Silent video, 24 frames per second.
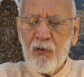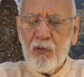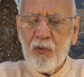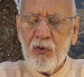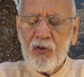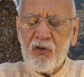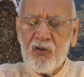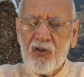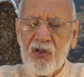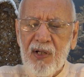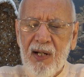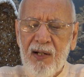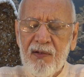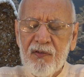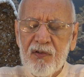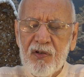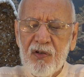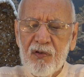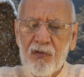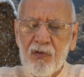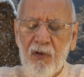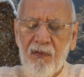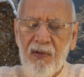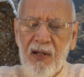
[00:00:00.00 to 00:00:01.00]
good
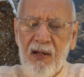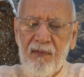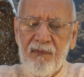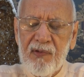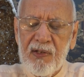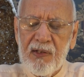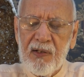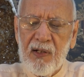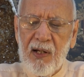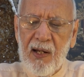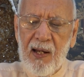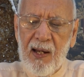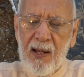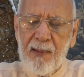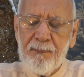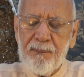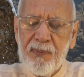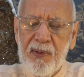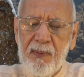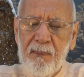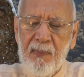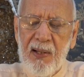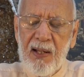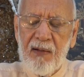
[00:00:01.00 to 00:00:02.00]
chances of having a
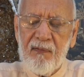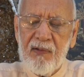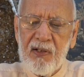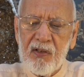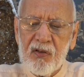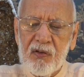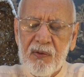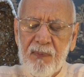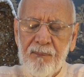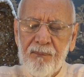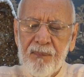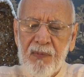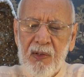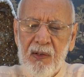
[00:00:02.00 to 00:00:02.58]
happy marriage